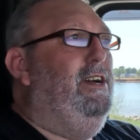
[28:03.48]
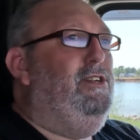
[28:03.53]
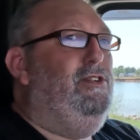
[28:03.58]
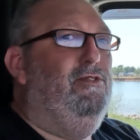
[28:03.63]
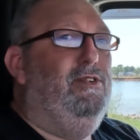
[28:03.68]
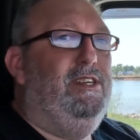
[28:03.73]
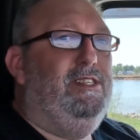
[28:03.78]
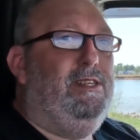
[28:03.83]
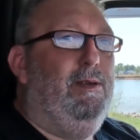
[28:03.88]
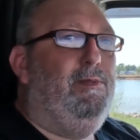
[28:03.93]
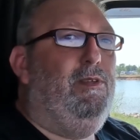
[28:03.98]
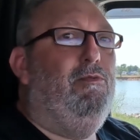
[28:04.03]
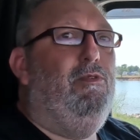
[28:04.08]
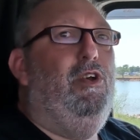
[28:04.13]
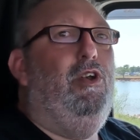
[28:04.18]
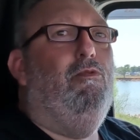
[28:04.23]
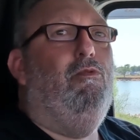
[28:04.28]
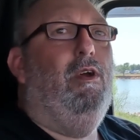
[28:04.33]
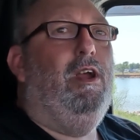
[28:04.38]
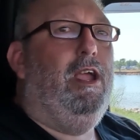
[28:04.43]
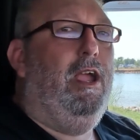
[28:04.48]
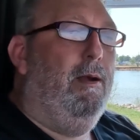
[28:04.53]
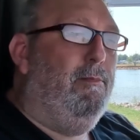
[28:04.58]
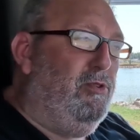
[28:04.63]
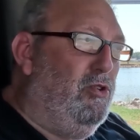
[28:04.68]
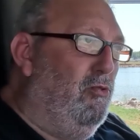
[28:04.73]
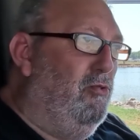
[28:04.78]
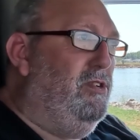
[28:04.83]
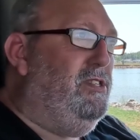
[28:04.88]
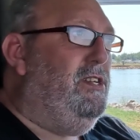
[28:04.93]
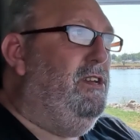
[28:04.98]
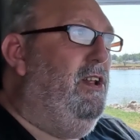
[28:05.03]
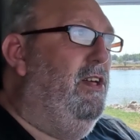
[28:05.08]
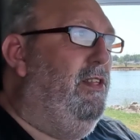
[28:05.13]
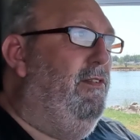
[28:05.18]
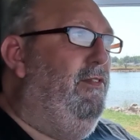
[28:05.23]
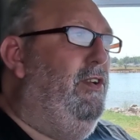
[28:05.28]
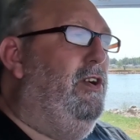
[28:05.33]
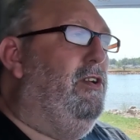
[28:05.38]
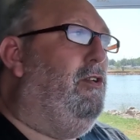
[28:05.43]
doing something where you're working up towards
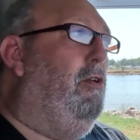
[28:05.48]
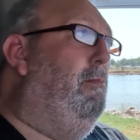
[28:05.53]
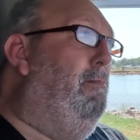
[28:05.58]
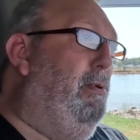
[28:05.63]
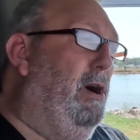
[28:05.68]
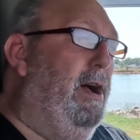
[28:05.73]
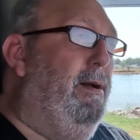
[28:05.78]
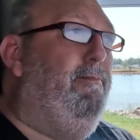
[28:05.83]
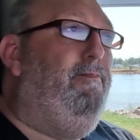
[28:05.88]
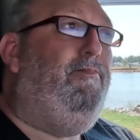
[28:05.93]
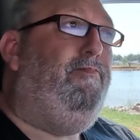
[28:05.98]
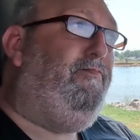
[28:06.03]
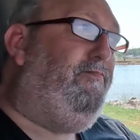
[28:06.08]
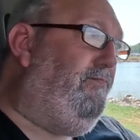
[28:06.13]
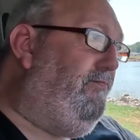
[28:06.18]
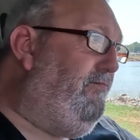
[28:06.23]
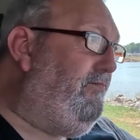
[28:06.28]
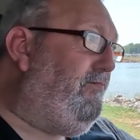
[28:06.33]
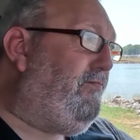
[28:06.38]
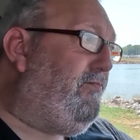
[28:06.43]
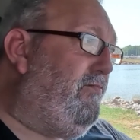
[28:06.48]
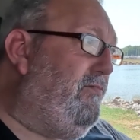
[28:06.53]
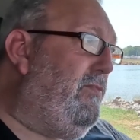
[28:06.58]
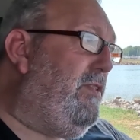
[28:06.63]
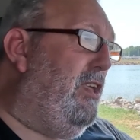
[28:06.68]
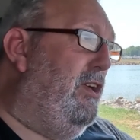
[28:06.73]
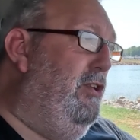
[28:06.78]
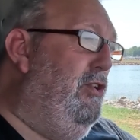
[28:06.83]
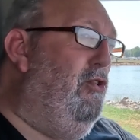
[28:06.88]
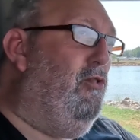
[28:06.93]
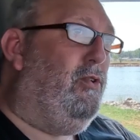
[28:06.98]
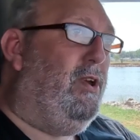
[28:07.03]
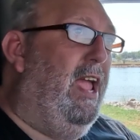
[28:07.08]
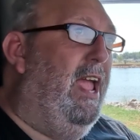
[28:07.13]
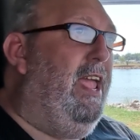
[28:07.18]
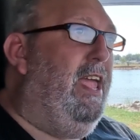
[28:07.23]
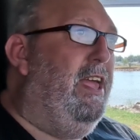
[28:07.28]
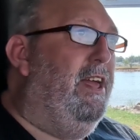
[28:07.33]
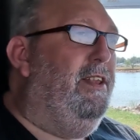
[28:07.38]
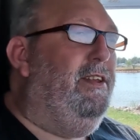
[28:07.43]
another vehicle, but you
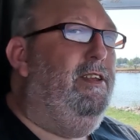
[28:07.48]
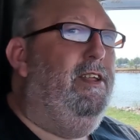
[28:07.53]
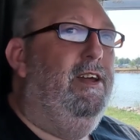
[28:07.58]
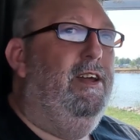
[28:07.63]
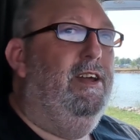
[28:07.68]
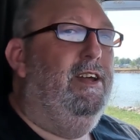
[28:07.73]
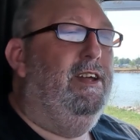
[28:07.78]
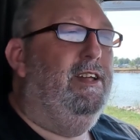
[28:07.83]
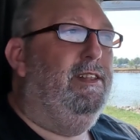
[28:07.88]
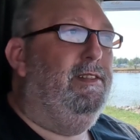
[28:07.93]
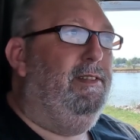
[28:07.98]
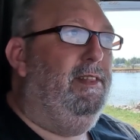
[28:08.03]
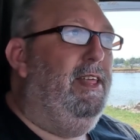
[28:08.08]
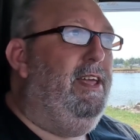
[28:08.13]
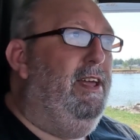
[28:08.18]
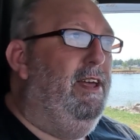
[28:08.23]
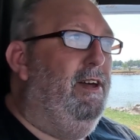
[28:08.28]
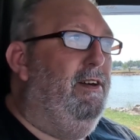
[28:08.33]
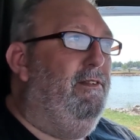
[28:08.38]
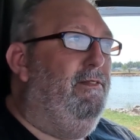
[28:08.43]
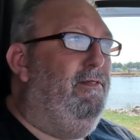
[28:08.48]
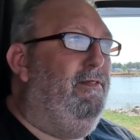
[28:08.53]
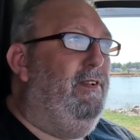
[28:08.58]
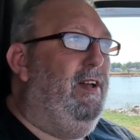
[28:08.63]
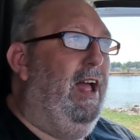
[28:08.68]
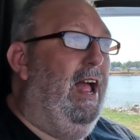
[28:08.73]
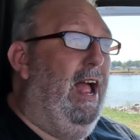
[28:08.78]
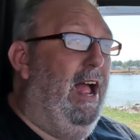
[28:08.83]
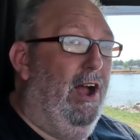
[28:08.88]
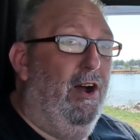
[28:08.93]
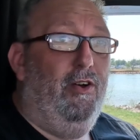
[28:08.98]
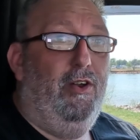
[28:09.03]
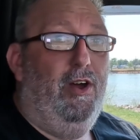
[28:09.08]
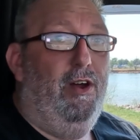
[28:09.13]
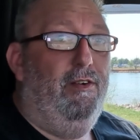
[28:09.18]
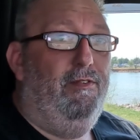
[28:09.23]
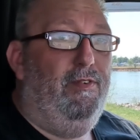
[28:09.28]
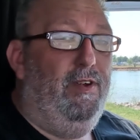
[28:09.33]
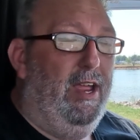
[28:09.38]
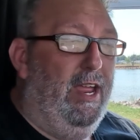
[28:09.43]
can live out
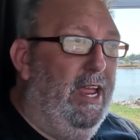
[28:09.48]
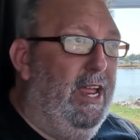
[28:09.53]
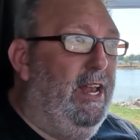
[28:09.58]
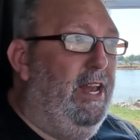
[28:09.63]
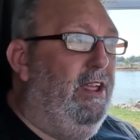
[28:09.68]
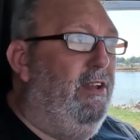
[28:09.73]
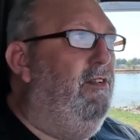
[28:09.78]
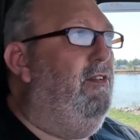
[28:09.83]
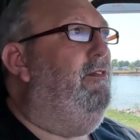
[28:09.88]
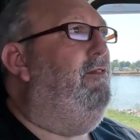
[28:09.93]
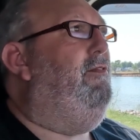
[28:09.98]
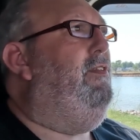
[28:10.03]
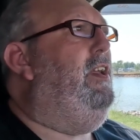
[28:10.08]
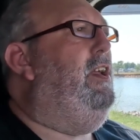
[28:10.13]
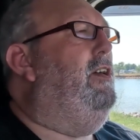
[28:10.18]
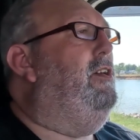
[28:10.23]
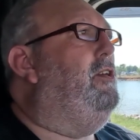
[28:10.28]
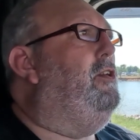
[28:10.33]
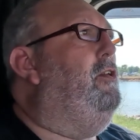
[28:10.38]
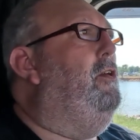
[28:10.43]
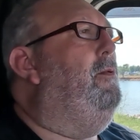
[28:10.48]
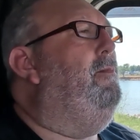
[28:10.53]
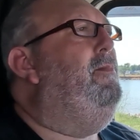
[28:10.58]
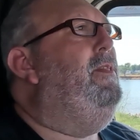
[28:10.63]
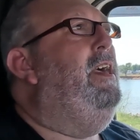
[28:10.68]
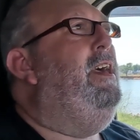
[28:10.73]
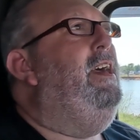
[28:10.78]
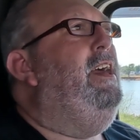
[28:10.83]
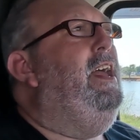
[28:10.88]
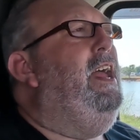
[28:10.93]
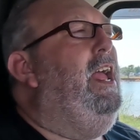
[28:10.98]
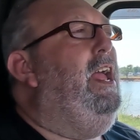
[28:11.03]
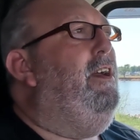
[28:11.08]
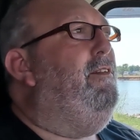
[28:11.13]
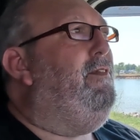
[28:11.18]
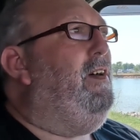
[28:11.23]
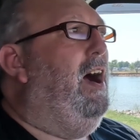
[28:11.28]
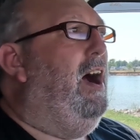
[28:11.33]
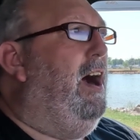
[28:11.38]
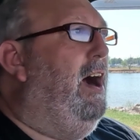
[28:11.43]
of any vehicle.
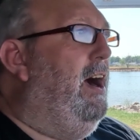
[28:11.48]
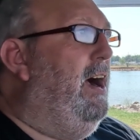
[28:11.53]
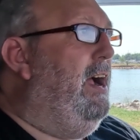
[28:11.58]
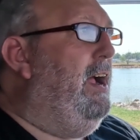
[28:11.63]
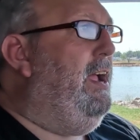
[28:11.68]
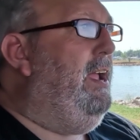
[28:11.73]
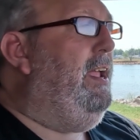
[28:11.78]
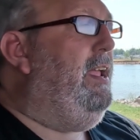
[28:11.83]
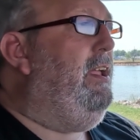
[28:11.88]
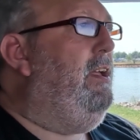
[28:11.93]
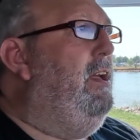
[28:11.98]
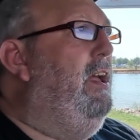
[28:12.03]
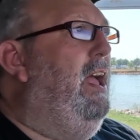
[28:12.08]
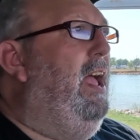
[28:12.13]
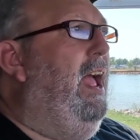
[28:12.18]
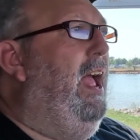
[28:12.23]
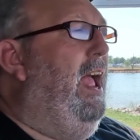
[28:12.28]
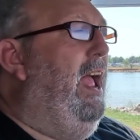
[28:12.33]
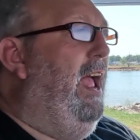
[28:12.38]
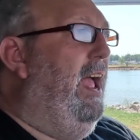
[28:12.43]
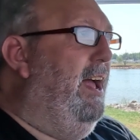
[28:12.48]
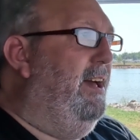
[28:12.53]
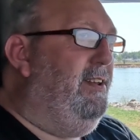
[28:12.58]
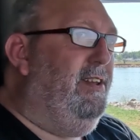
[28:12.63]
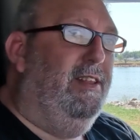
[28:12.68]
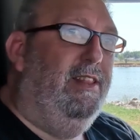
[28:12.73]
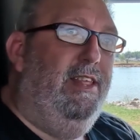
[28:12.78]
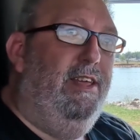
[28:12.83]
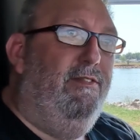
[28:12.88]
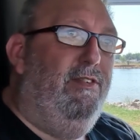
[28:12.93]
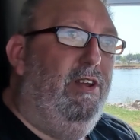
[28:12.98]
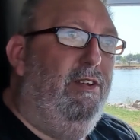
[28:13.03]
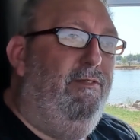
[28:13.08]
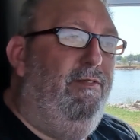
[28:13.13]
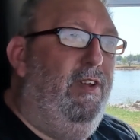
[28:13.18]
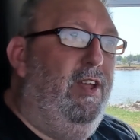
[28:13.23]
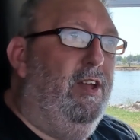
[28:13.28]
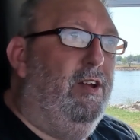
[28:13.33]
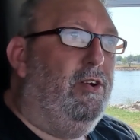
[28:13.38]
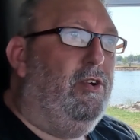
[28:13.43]
If I had to live in a
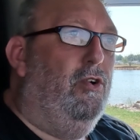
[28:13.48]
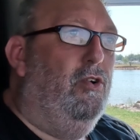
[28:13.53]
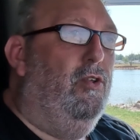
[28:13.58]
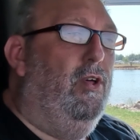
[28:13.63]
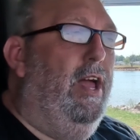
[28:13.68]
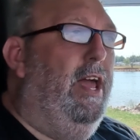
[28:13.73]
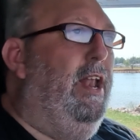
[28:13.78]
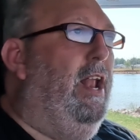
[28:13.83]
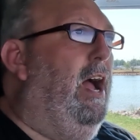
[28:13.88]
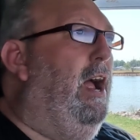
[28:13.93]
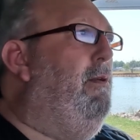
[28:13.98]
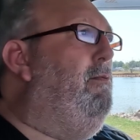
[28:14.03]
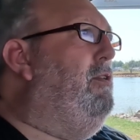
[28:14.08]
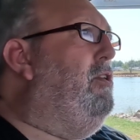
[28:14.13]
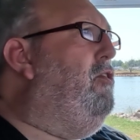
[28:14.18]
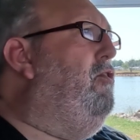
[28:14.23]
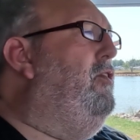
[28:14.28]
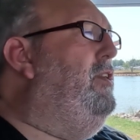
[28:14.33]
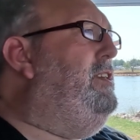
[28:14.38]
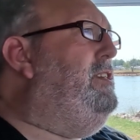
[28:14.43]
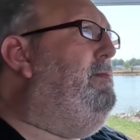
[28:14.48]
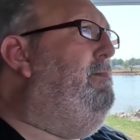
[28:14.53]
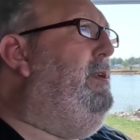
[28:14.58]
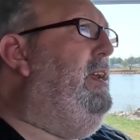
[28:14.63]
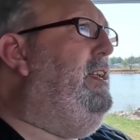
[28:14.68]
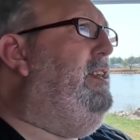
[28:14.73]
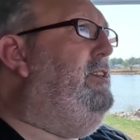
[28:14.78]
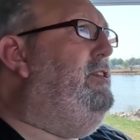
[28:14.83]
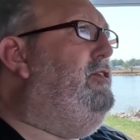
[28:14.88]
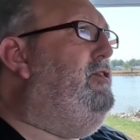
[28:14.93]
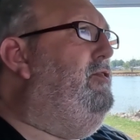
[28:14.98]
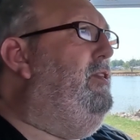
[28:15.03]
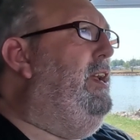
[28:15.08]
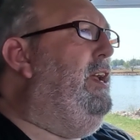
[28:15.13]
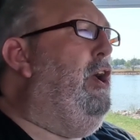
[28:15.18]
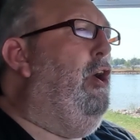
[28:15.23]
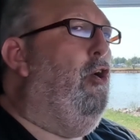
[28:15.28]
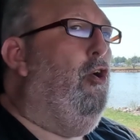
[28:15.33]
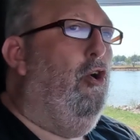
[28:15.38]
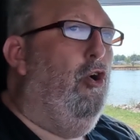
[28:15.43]
vehicle and I were going to be
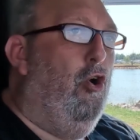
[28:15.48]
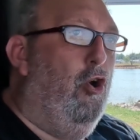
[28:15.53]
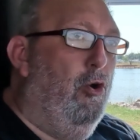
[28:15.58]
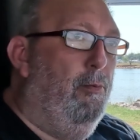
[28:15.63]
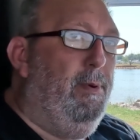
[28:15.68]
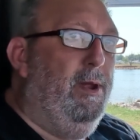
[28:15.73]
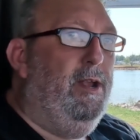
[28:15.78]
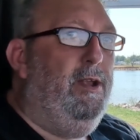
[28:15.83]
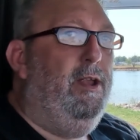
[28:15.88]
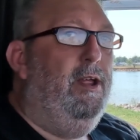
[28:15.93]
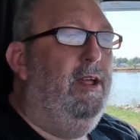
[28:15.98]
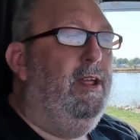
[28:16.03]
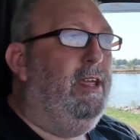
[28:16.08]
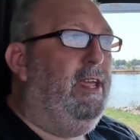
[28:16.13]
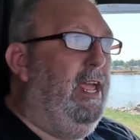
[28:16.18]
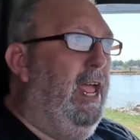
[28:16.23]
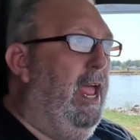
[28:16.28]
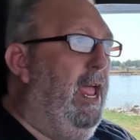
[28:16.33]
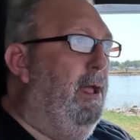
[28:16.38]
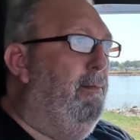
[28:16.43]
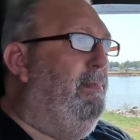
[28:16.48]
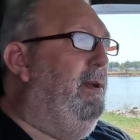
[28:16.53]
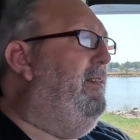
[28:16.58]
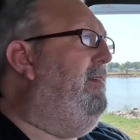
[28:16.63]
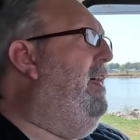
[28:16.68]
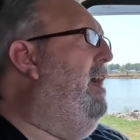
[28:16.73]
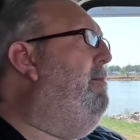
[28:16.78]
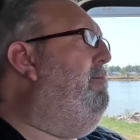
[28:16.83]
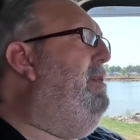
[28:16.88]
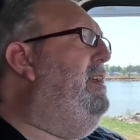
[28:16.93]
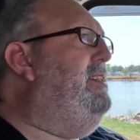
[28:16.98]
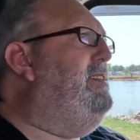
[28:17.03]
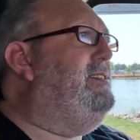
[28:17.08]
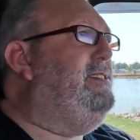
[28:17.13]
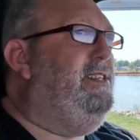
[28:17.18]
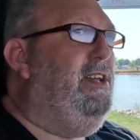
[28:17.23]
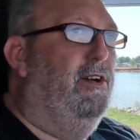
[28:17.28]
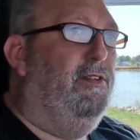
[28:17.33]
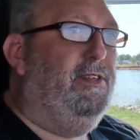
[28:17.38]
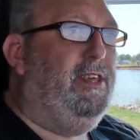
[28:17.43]
doing urban camping, that means
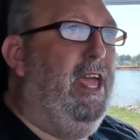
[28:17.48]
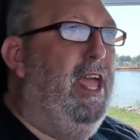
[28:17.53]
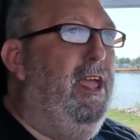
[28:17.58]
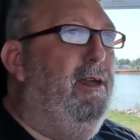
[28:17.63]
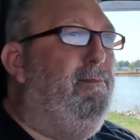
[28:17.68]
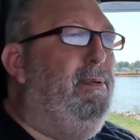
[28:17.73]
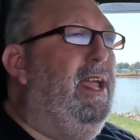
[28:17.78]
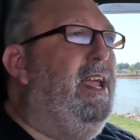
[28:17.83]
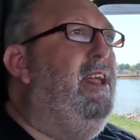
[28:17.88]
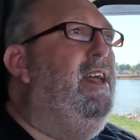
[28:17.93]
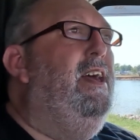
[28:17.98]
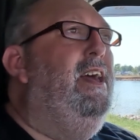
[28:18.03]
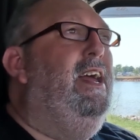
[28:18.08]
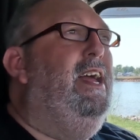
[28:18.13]
stealth camping